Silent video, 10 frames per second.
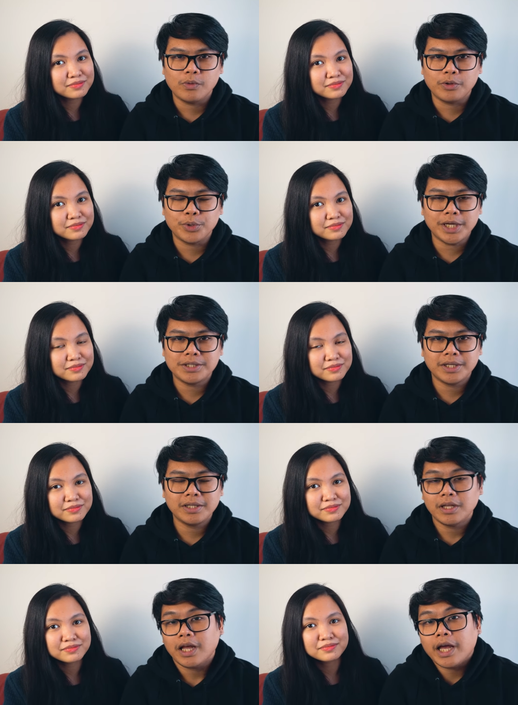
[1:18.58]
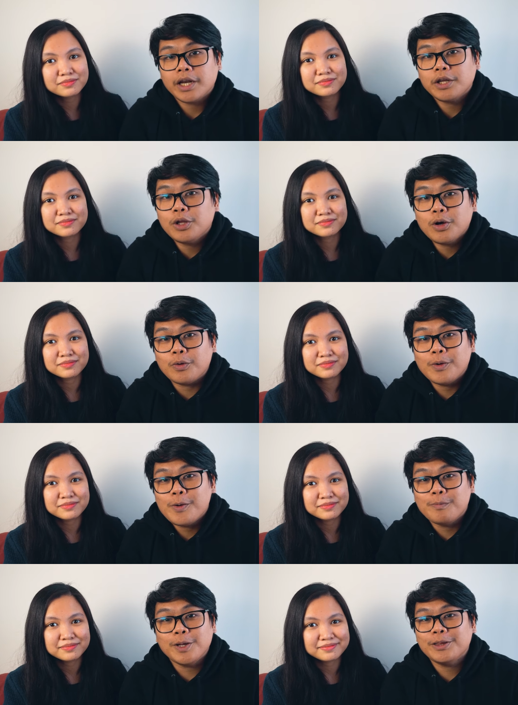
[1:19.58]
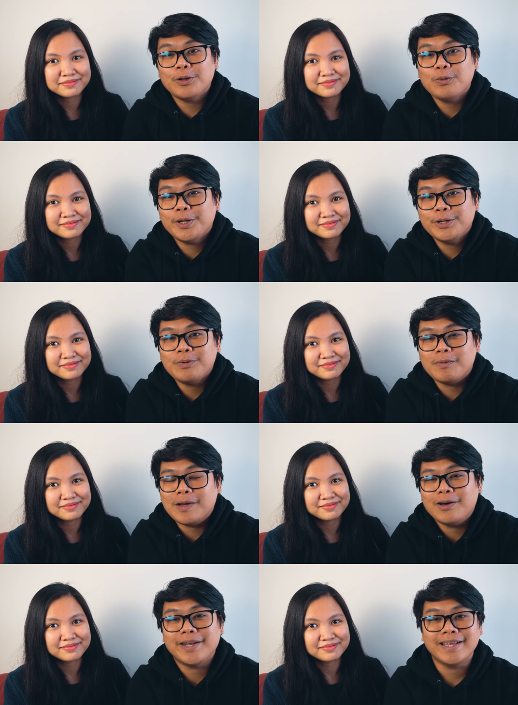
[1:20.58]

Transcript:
Speaker 1: The reason? I don't know. But no one knew about